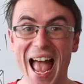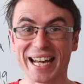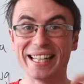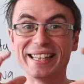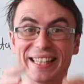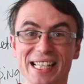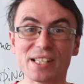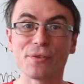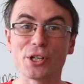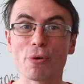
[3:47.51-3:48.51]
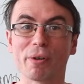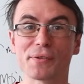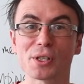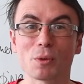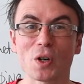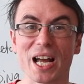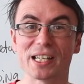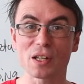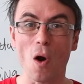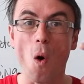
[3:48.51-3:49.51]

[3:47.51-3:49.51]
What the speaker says: And in this video, I've summarized